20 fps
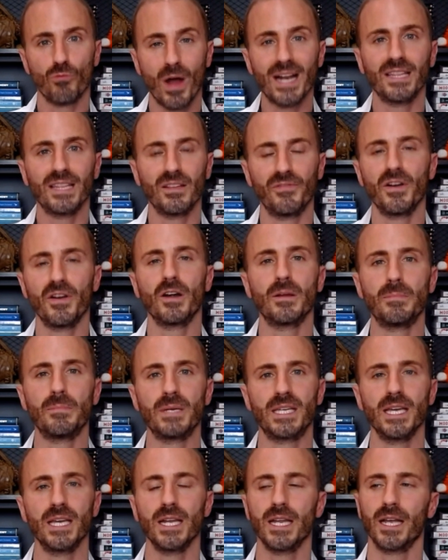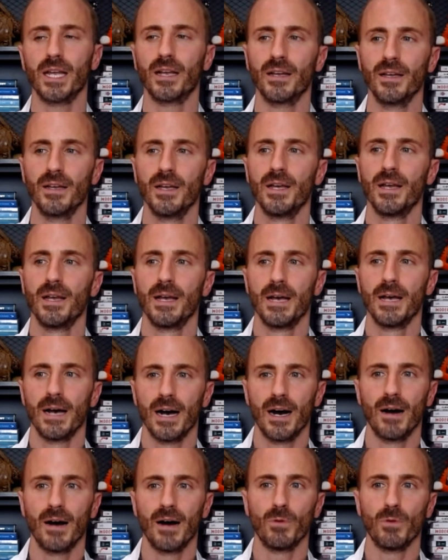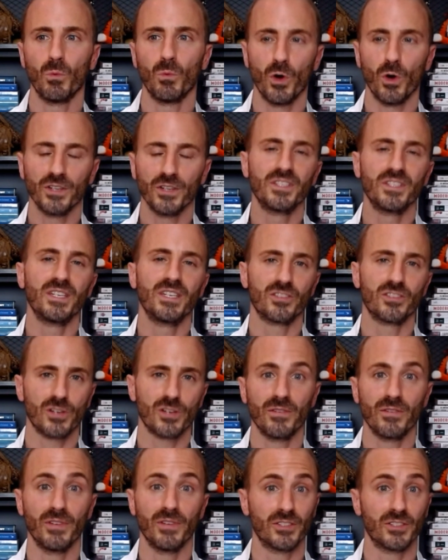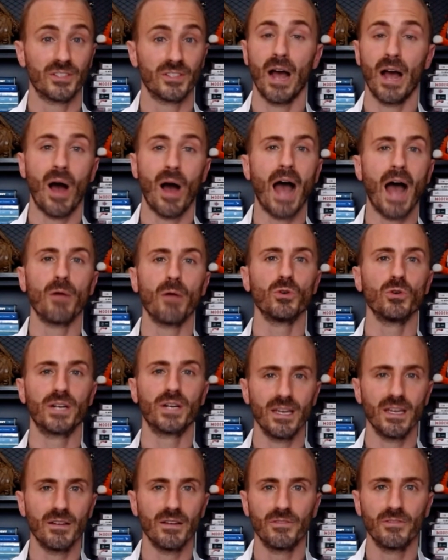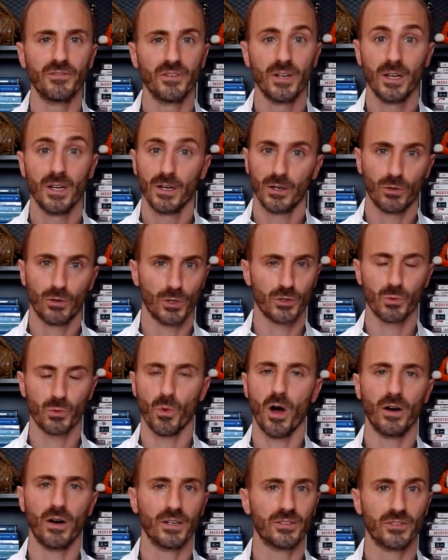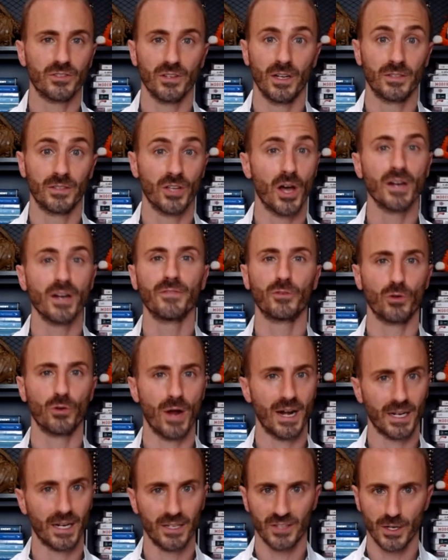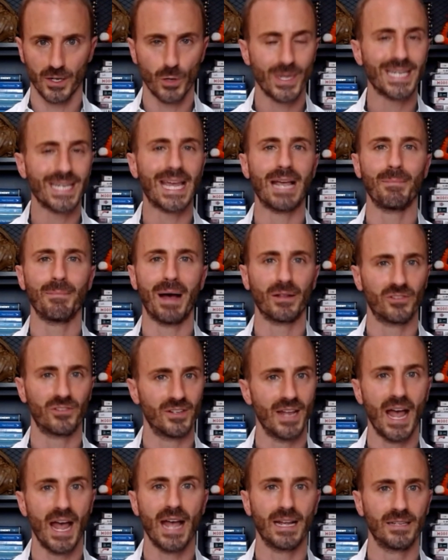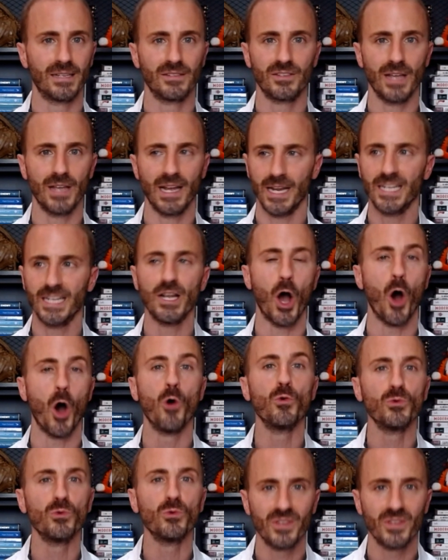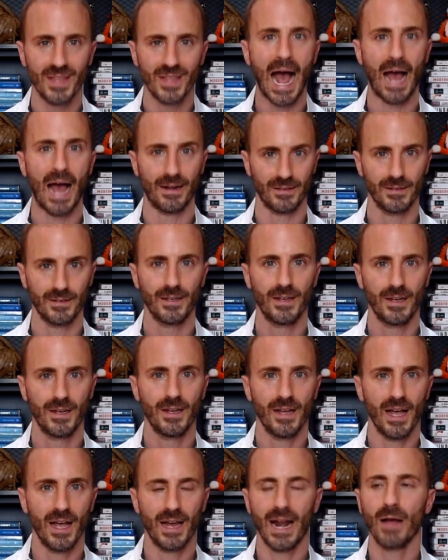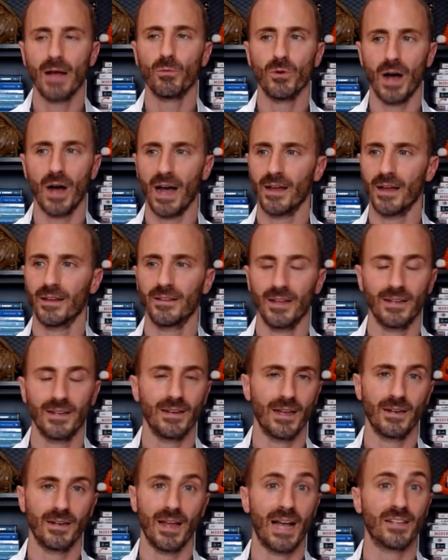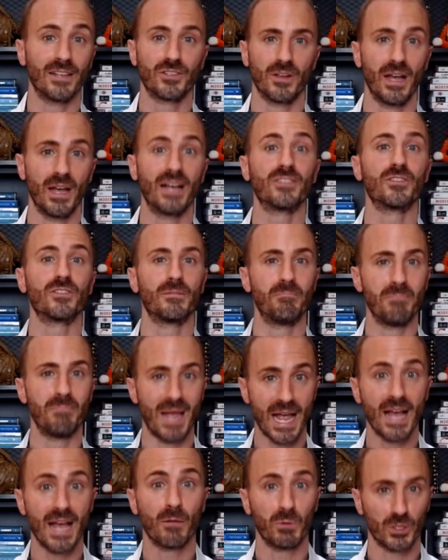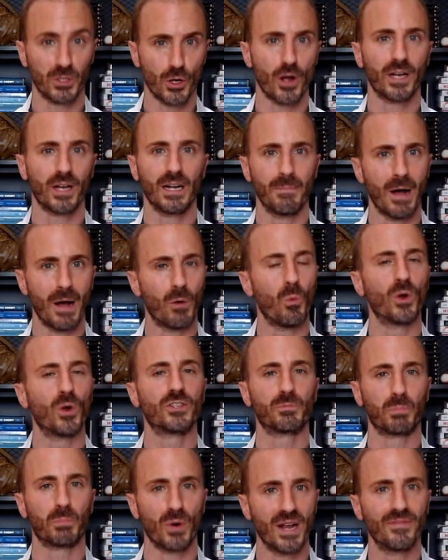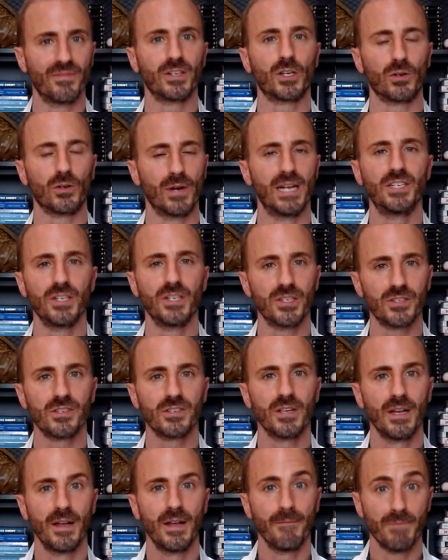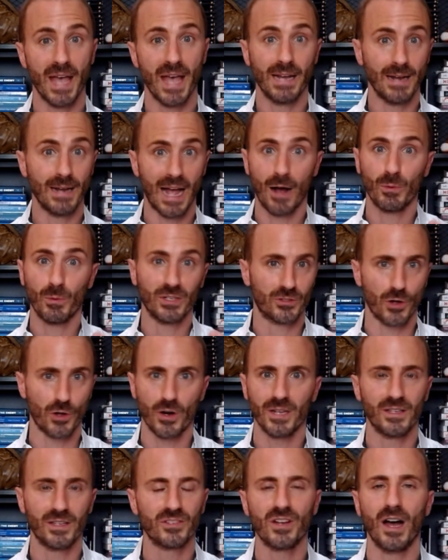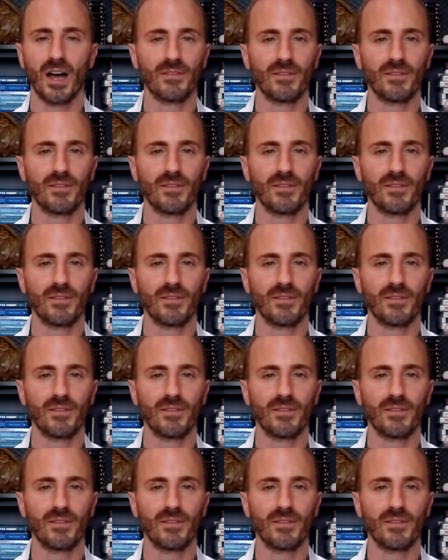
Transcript: right at the very beginning, was a disservice. Now, I will give Chris Wallace a ton of credit because I know he came out today and he owned that. And as a man, we're talking about what's brave and courageous and how we started this